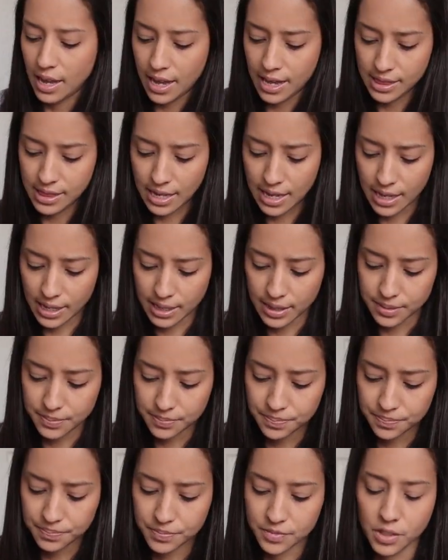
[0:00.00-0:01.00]
And
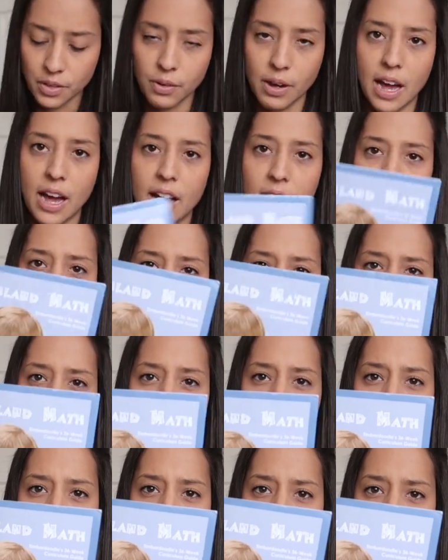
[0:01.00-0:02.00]
then you have
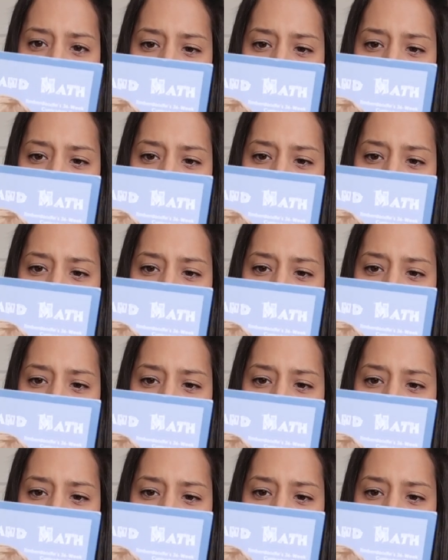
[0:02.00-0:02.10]
the